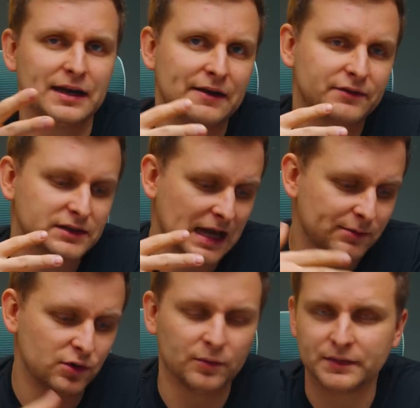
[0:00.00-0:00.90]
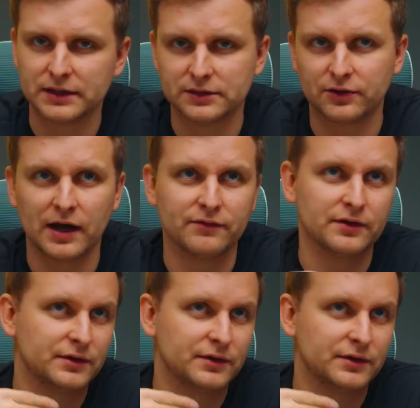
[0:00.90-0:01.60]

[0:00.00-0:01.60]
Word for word: And every time you update the driver,